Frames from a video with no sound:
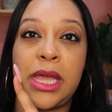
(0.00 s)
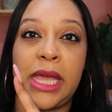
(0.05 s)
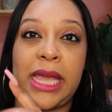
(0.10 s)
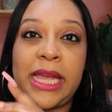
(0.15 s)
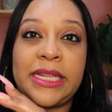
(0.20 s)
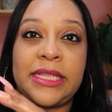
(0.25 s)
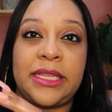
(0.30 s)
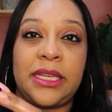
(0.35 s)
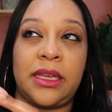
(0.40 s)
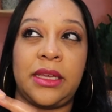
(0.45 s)

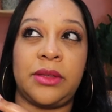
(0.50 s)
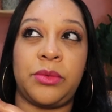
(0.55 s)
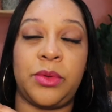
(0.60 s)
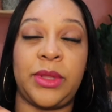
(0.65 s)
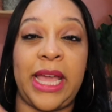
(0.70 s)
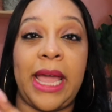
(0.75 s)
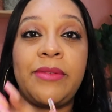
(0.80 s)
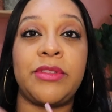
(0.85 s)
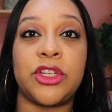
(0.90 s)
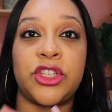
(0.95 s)
It's a, well,
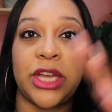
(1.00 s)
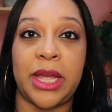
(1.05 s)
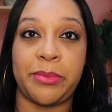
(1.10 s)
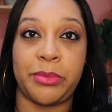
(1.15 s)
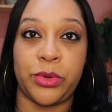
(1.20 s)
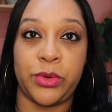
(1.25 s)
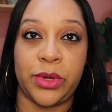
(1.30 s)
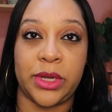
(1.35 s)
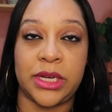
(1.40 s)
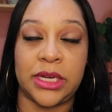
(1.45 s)
they have the
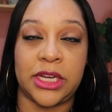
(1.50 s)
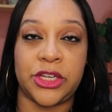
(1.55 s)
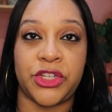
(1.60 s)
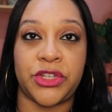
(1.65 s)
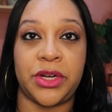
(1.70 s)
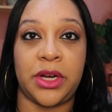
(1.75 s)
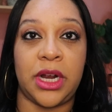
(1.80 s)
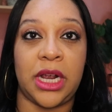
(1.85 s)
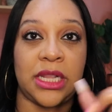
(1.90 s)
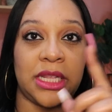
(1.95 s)
shampoo and
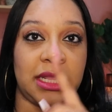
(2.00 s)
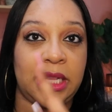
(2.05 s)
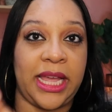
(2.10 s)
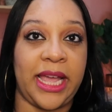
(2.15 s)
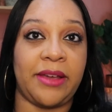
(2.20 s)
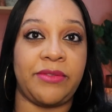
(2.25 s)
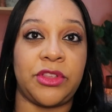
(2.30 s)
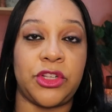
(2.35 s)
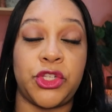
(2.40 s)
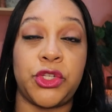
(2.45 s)
conditioner and then they
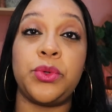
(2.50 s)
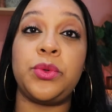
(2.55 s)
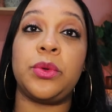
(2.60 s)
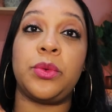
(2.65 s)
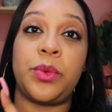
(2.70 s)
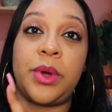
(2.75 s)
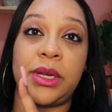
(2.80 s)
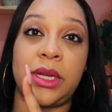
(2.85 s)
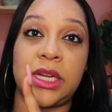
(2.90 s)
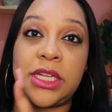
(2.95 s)
have the
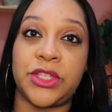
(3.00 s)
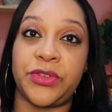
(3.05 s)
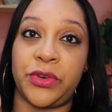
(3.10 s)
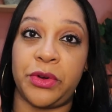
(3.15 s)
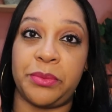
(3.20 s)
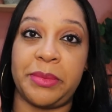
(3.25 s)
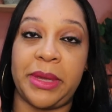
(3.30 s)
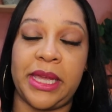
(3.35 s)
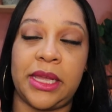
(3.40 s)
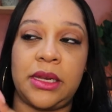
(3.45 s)
two-in-one. It's
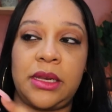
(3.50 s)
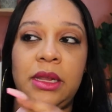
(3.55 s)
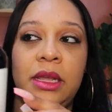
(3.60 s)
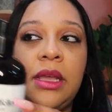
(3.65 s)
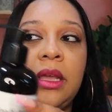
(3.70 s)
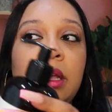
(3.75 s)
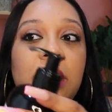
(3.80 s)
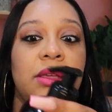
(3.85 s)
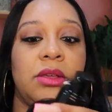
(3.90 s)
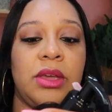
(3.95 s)
for men.
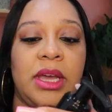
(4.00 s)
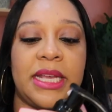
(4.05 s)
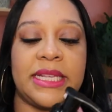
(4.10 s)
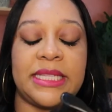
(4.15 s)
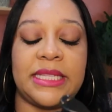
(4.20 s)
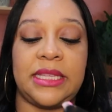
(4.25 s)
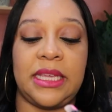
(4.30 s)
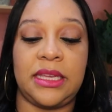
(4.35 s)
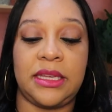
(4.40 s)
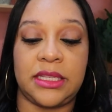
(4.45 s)
You
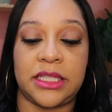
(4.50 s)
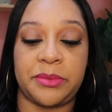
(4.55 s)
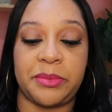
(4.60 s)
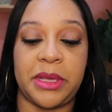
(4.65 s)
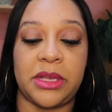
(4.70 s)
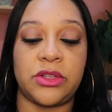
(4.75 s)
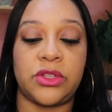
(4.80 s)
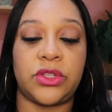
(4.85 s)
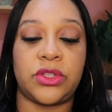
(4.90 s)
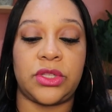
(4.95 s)
guys, this
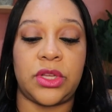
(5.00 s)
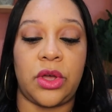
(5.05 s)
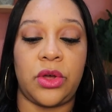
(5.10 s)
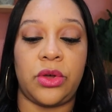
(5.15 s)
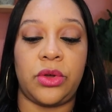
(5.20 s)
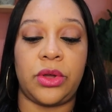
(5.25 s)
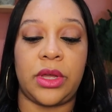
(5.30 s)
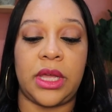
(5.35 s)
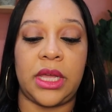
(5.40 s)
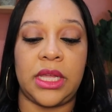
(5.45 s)
smells
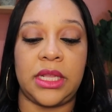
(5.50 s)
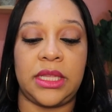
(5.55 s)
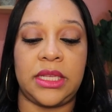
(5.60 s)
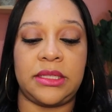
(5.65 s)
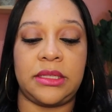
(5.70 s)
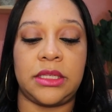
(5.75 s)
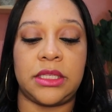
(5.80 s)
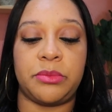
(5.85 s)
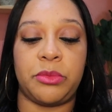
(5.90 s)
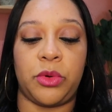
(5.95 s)
so good.
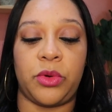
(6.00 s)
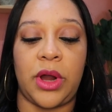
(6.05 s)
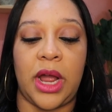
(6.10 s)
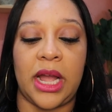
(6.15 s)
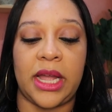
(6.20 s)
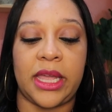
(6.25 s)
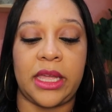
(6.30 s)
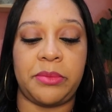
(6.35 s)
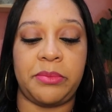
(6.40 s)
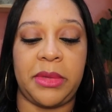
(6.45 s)
This is
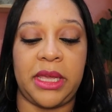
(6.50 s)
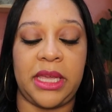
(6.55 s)
Moroccan